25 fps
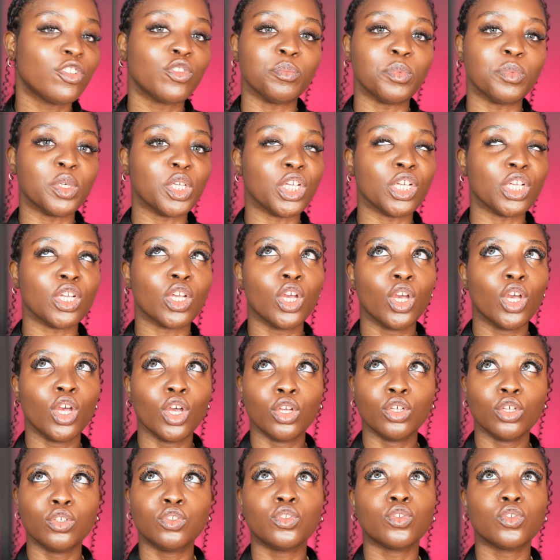to be
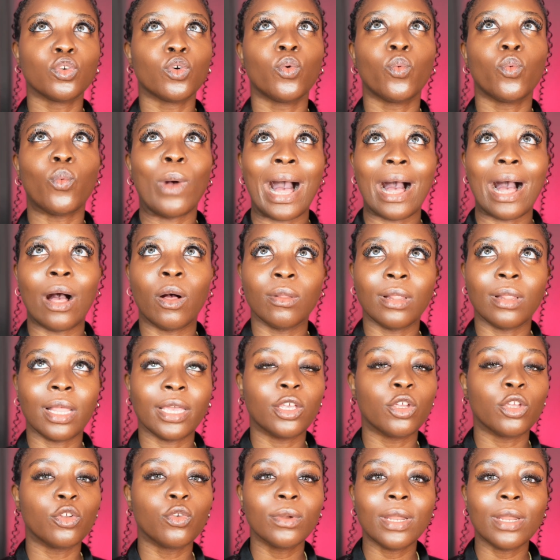so wow,
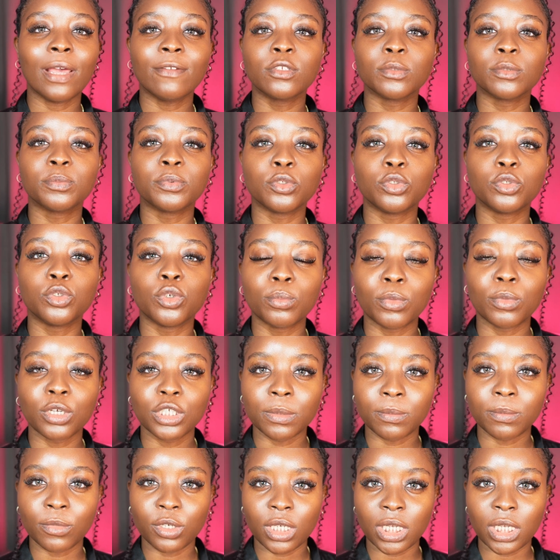like you don't have to put too
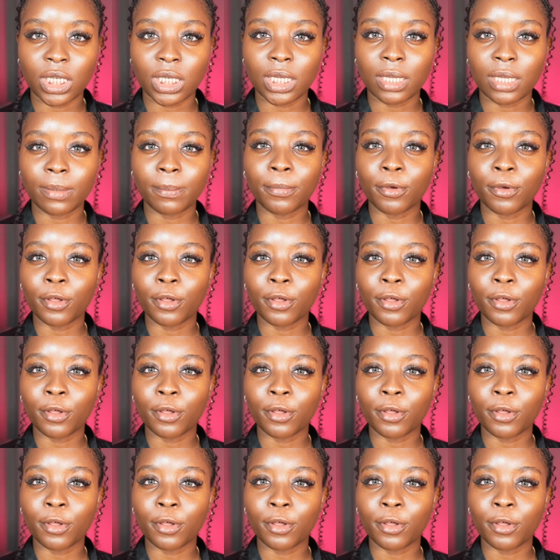much money in it,